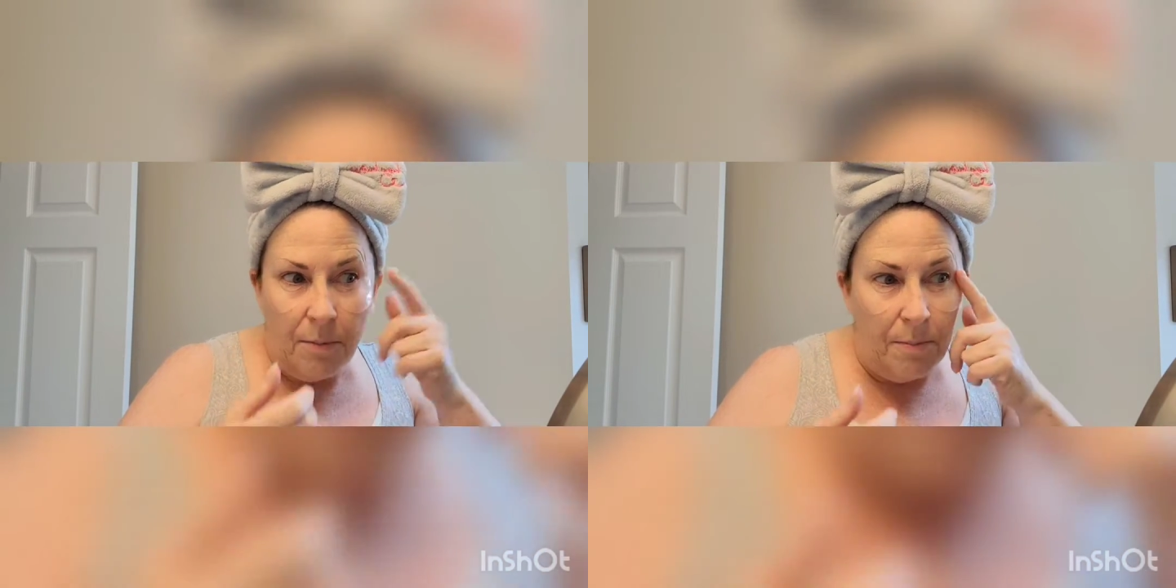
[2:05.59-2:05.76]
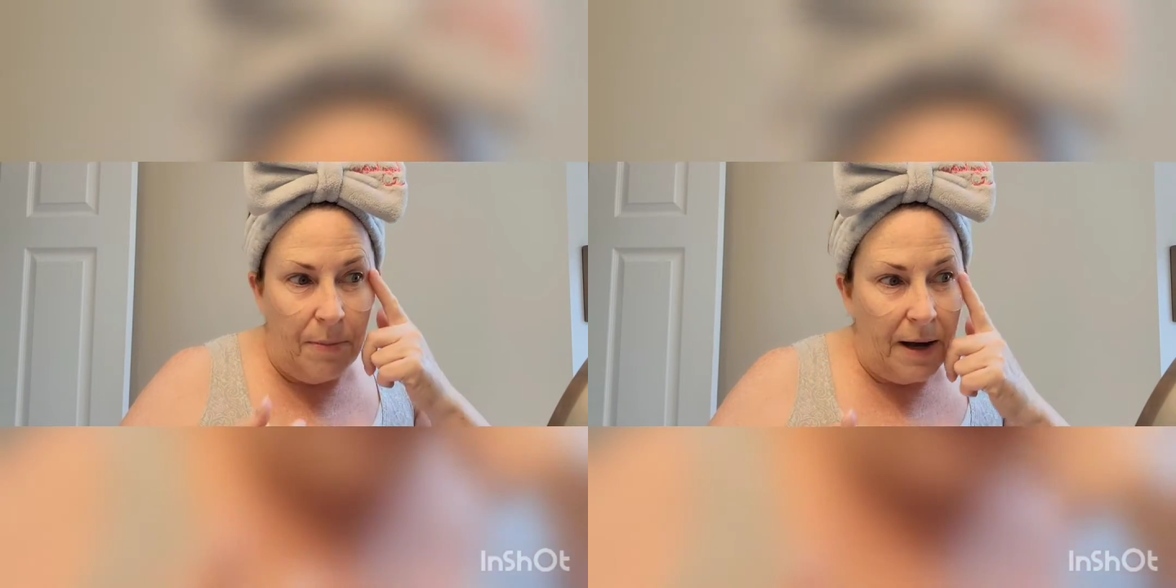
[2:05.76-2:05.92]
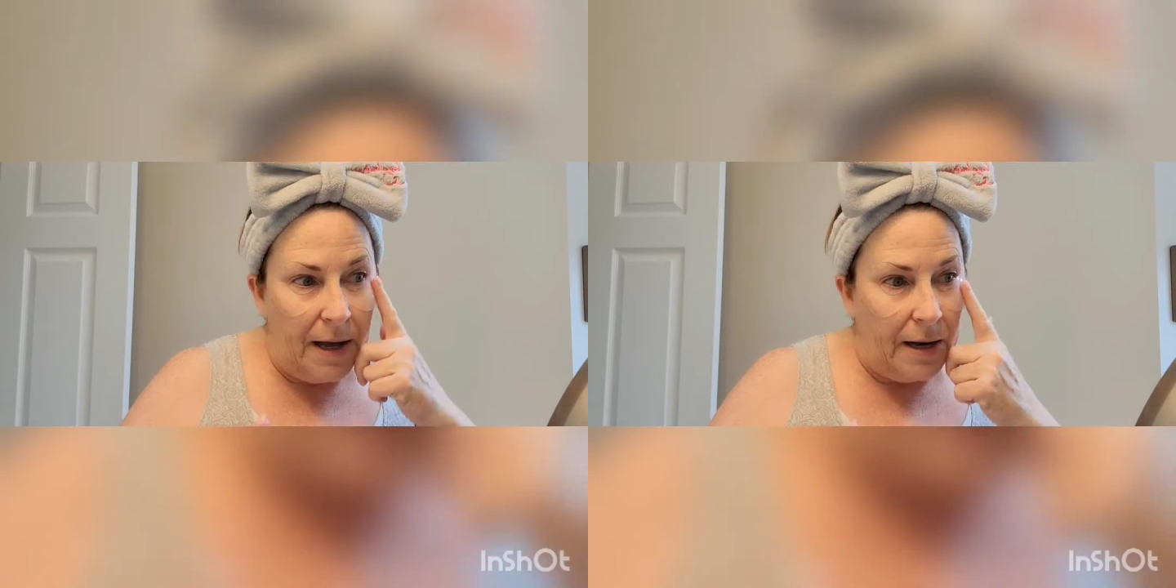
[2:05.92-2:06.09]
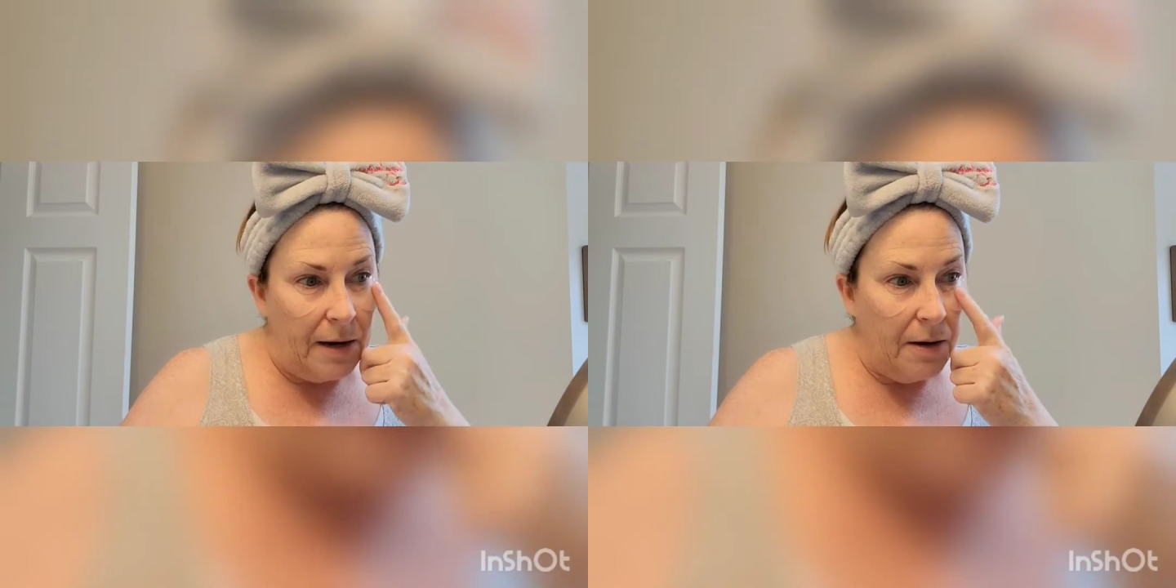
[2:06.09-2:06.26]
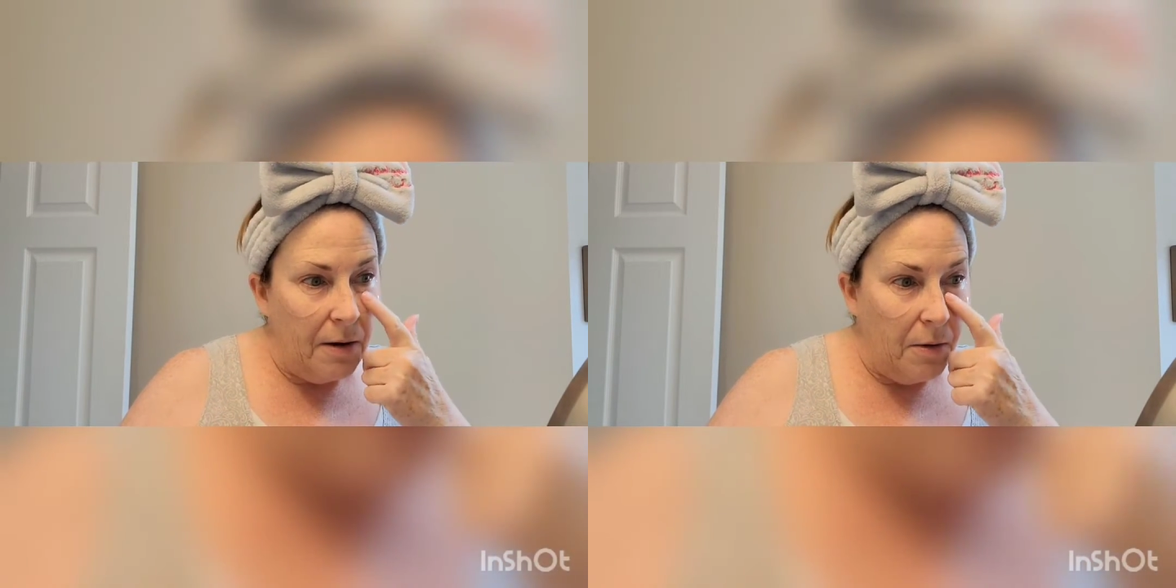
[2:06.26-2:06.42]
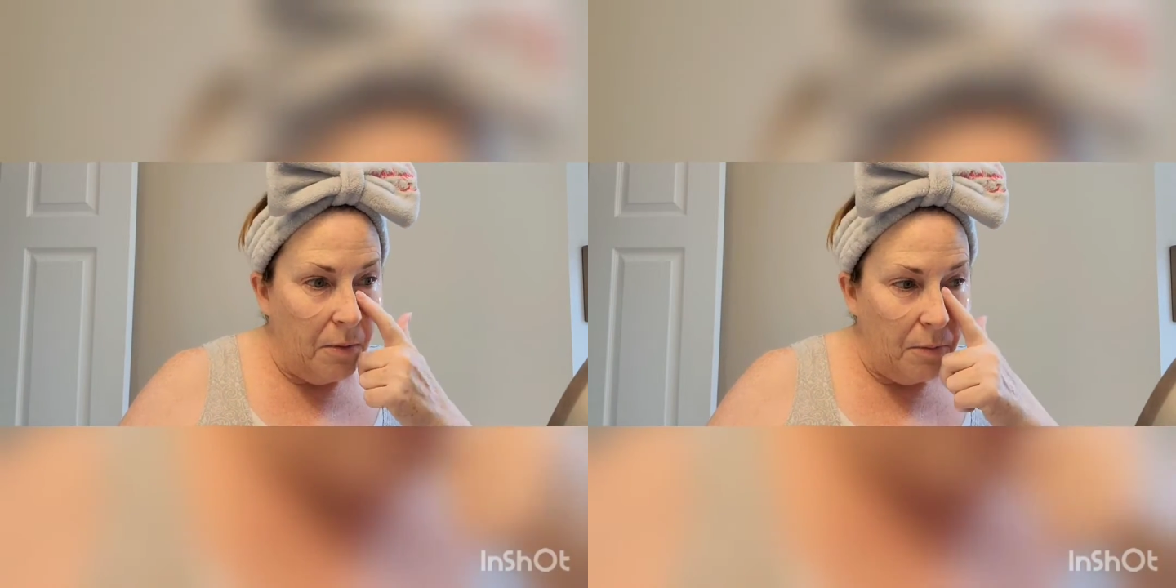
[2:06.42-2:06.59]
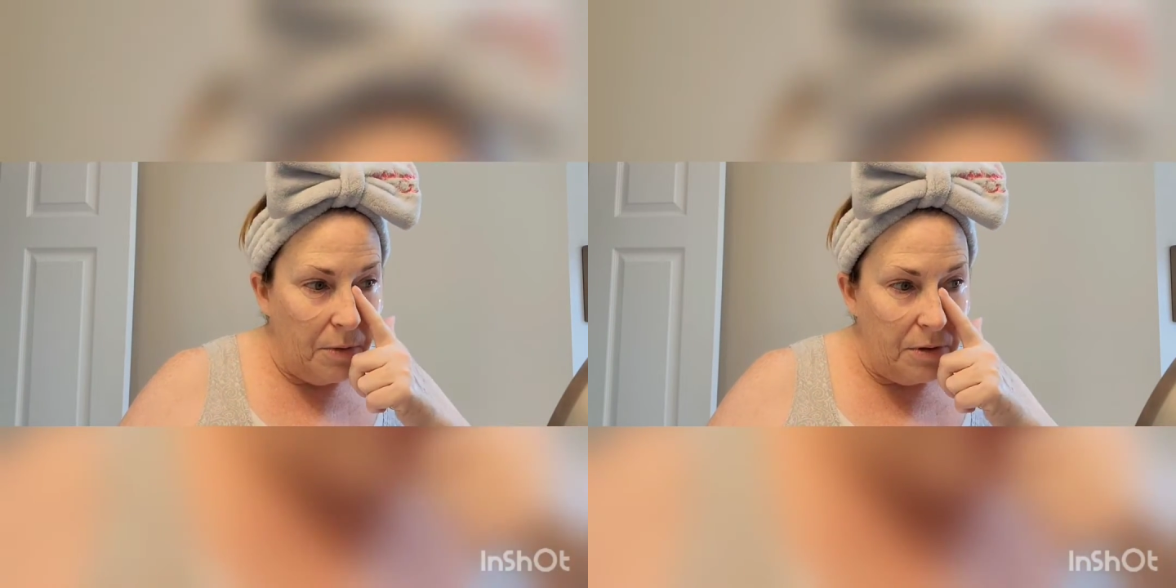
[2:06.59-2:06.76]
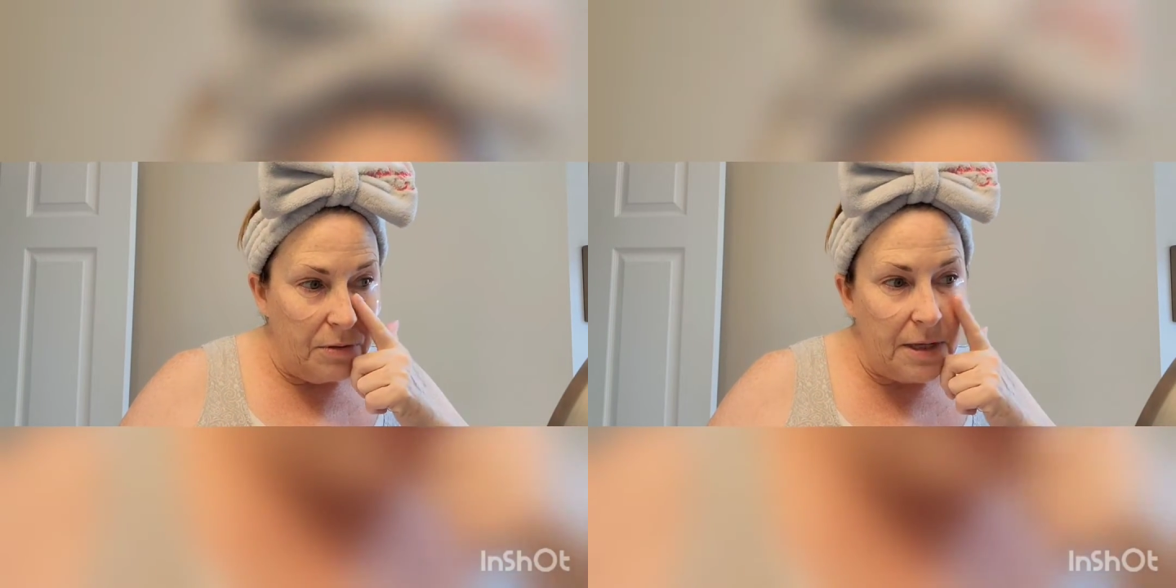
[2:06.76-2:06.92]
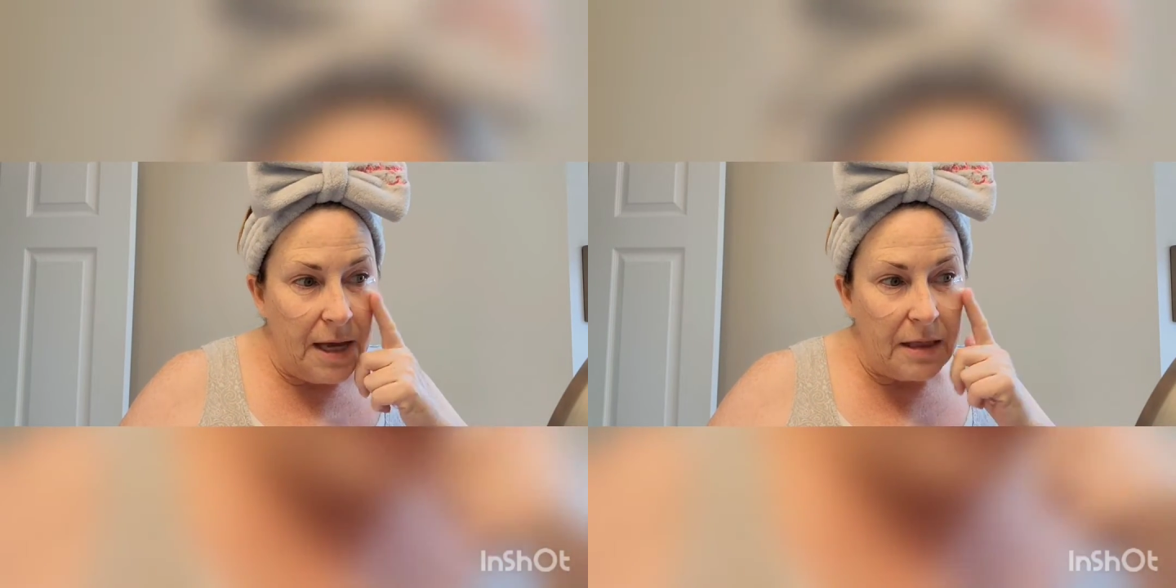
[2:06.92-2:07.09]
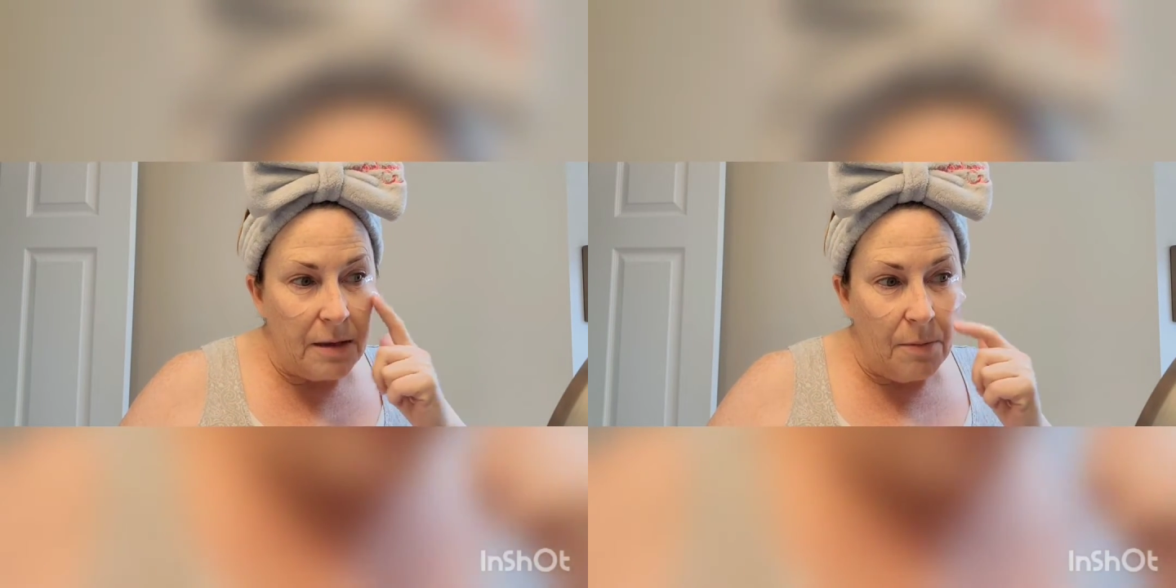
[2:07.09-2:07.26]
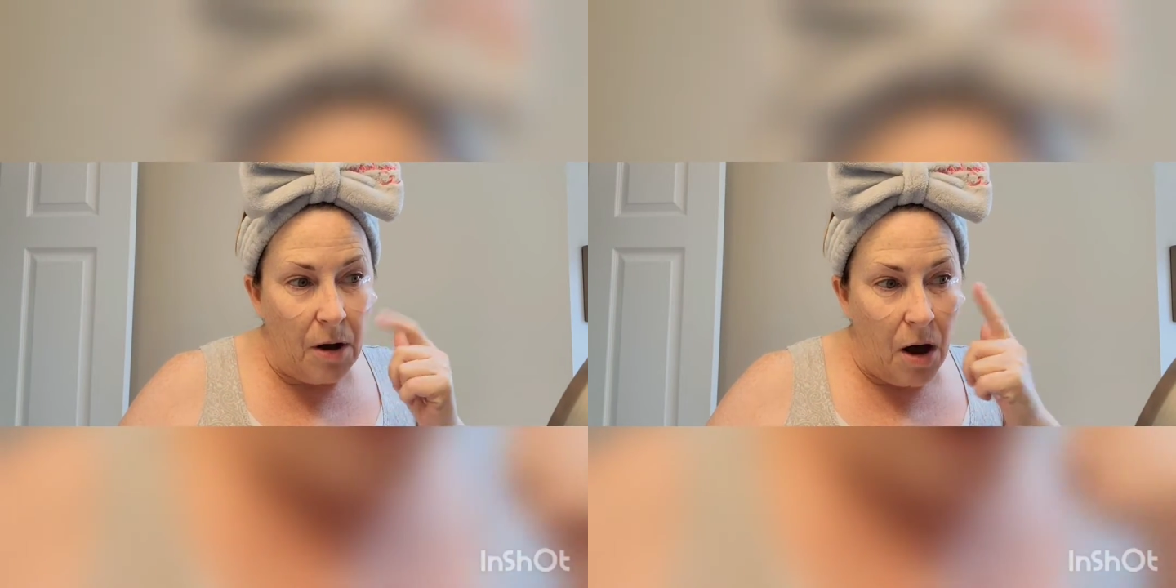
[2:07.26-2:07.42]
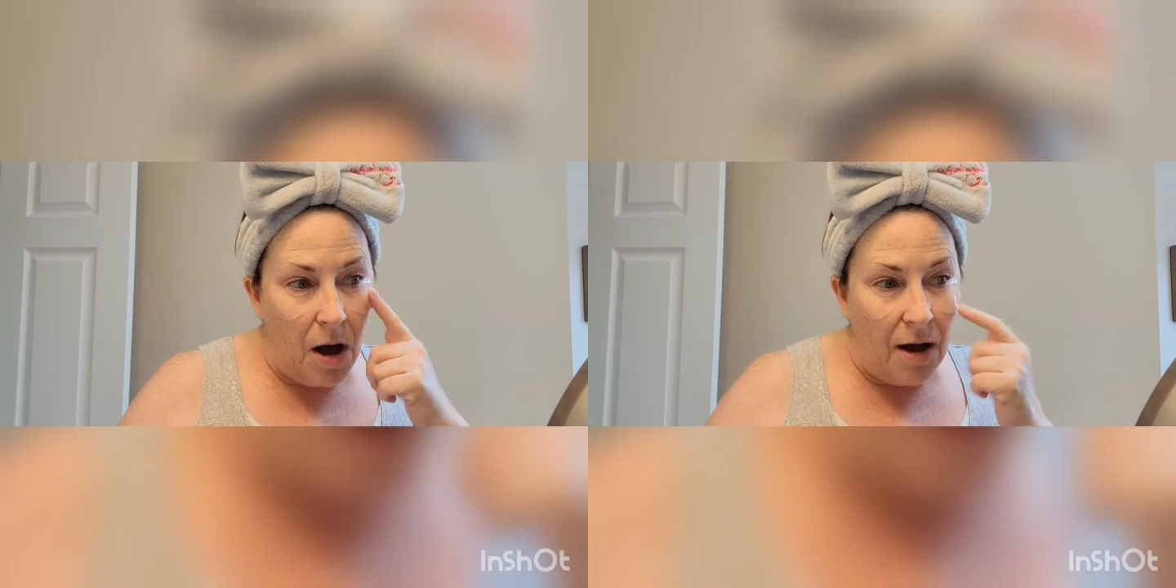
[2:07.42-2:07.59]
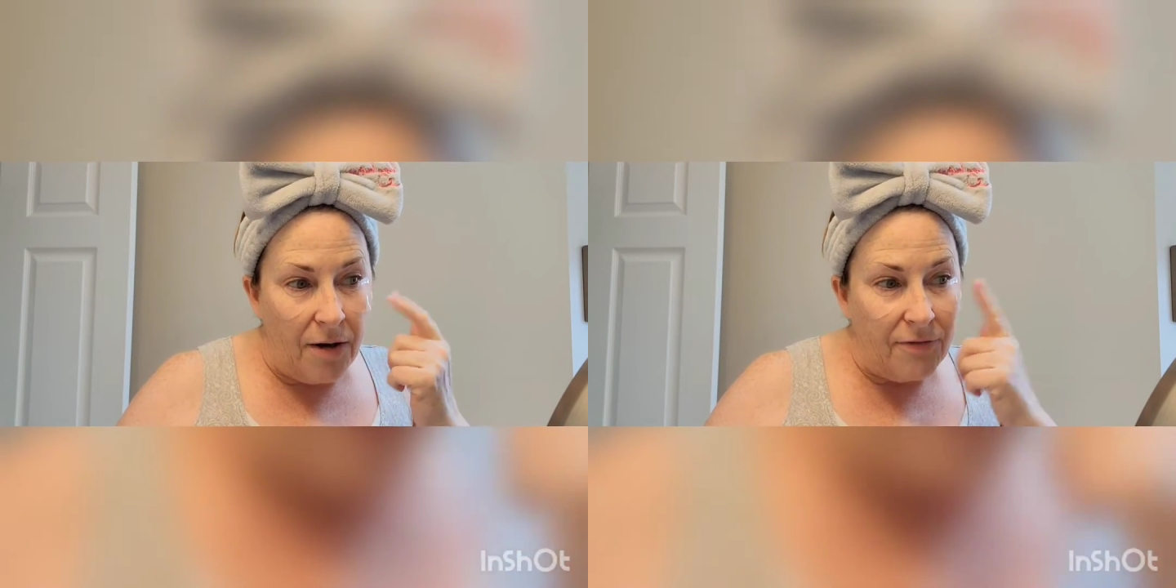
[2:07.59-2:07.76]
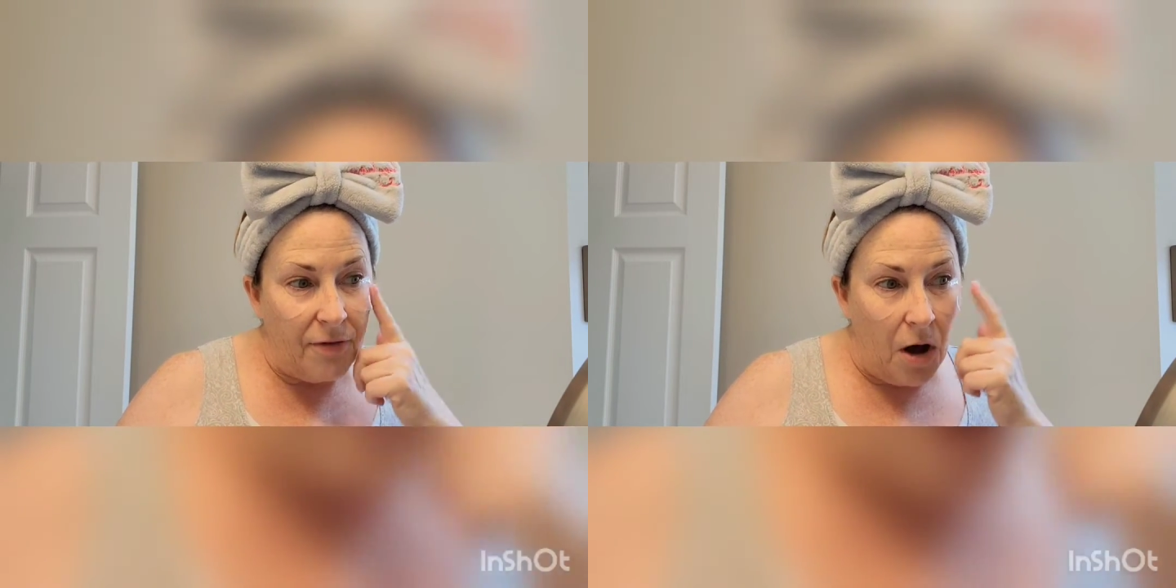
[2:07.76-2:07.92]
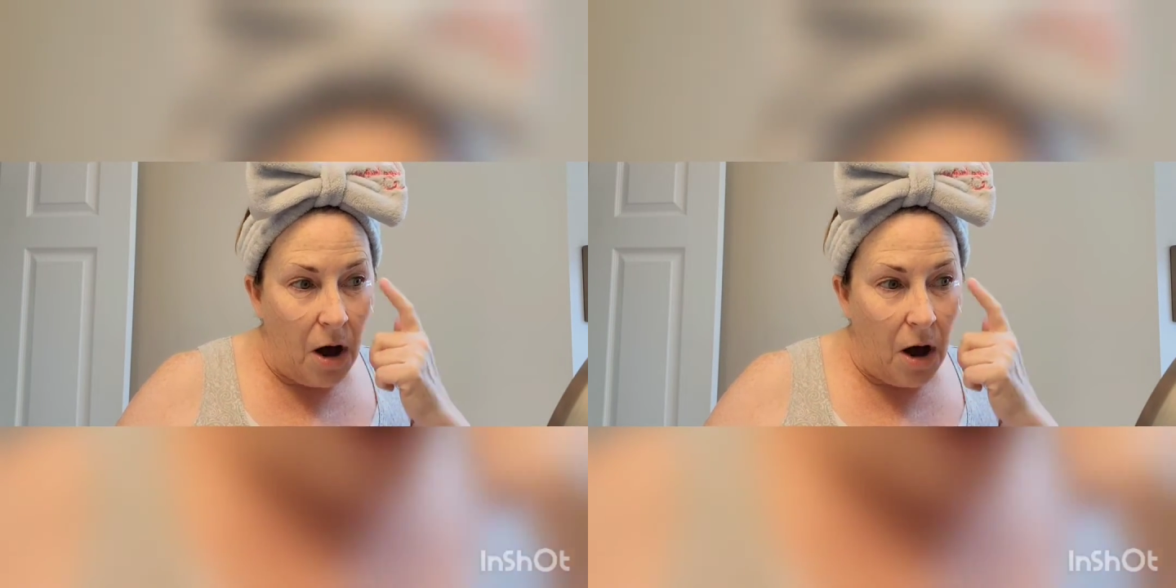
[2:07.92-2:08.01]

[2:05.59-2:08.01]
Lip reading: But when you take them off,